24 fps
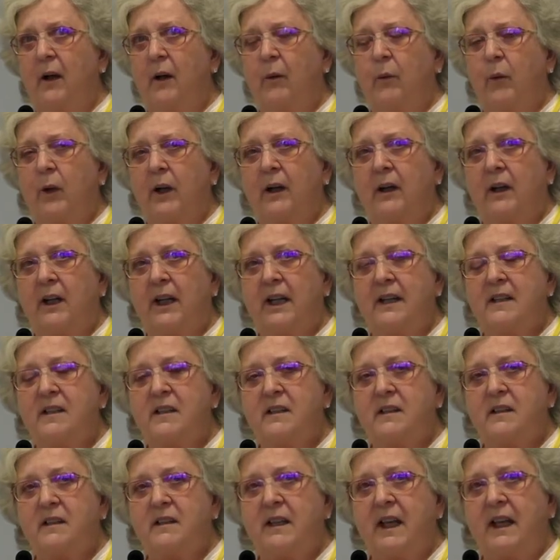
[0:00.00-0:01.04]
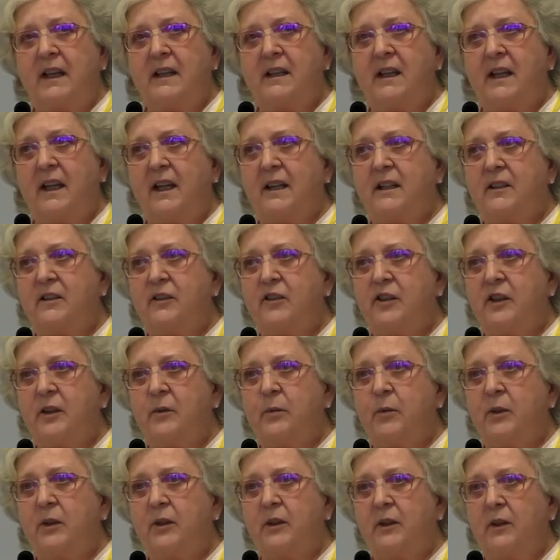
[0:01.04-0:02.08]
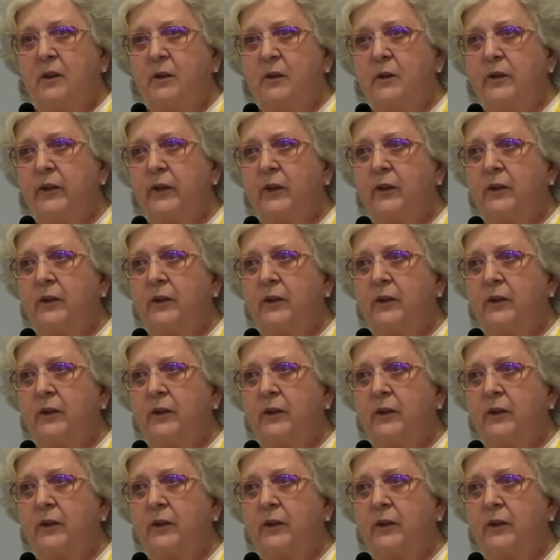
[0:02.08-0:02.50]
where it said that she would lose